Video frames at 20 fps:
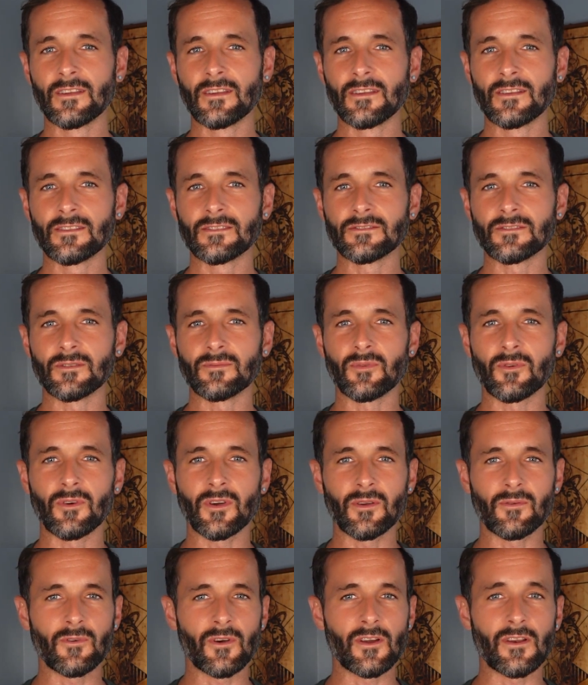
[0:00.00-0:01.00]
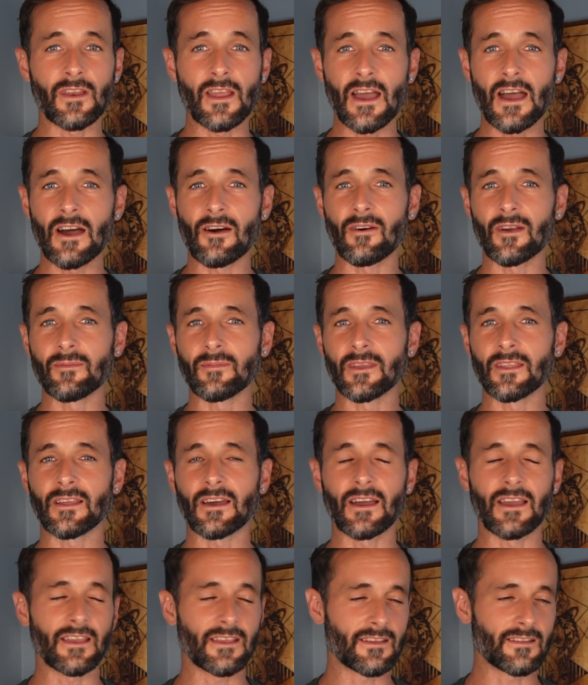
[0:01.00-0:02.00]
to a point where now,
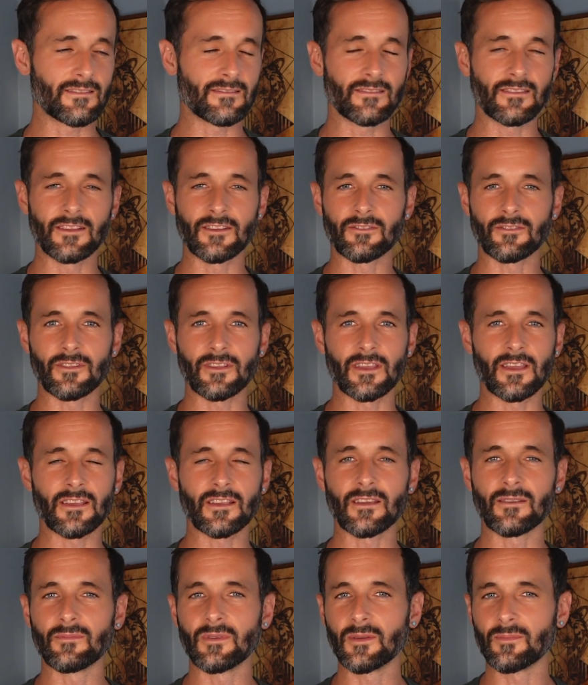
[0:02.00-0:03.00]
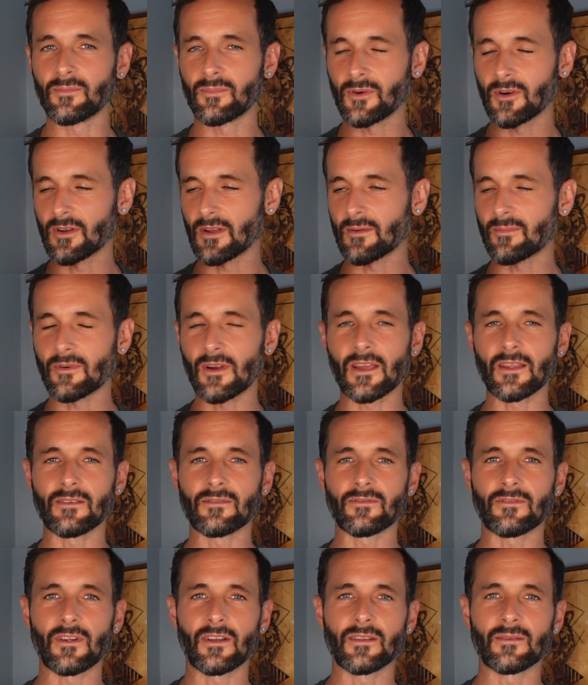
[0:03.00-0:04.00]
it could be put up right in
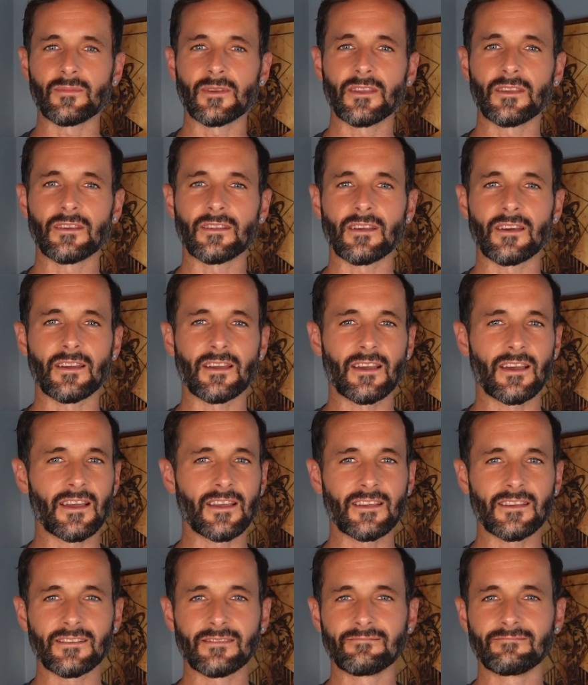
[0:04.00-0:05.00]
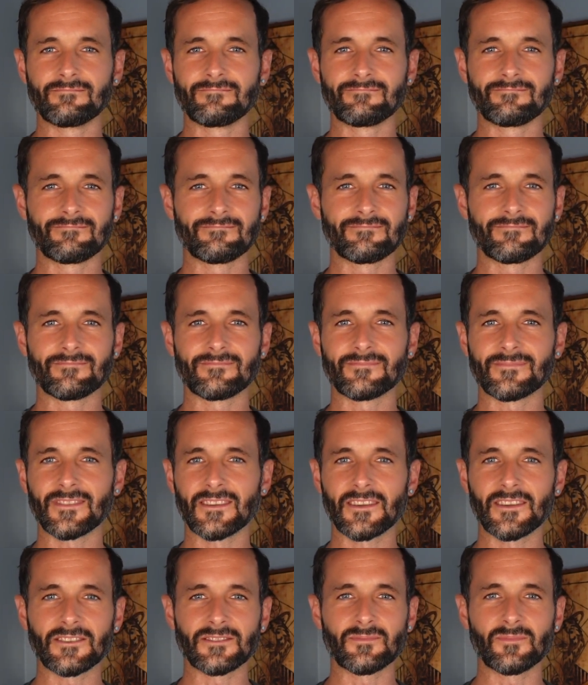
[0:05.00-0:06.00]
front of me, and I could
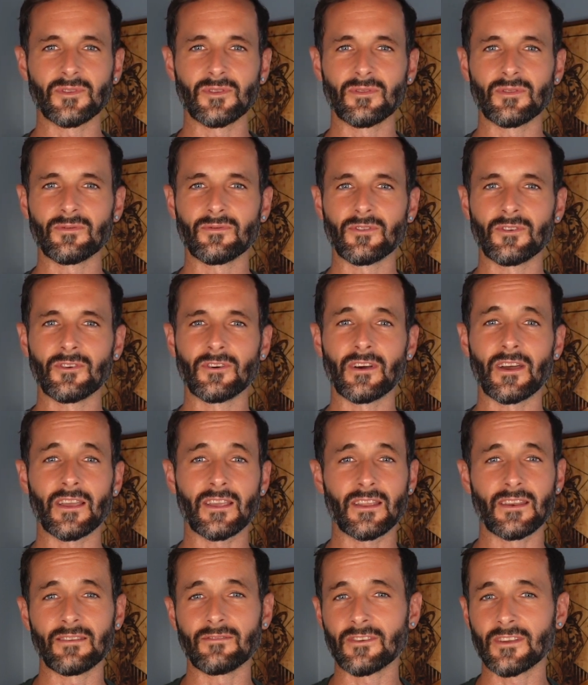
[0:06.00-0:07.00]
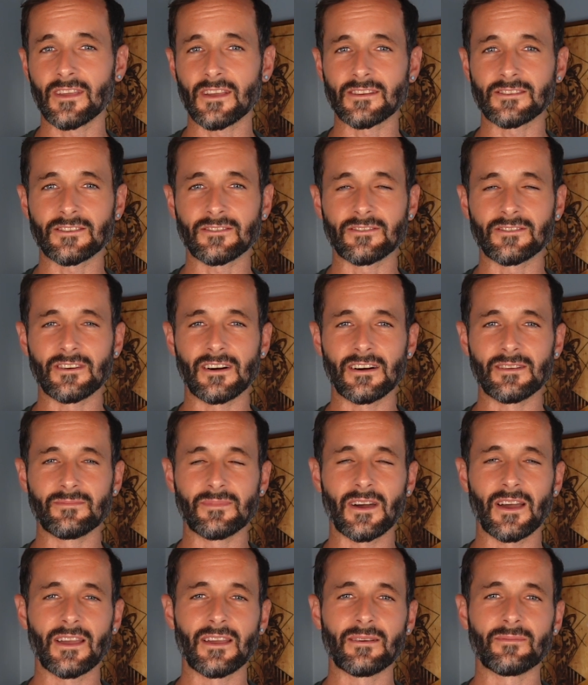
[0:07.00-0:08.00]
think it's beautiful. I can even get turned on
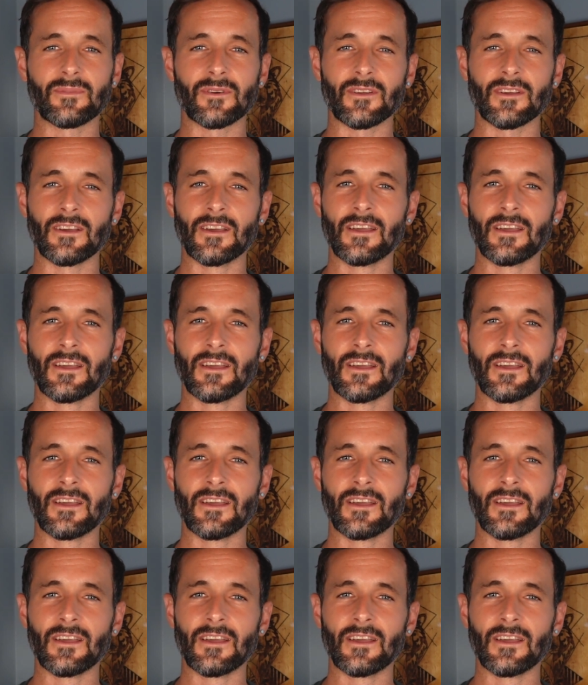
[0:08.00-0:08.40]
by it, but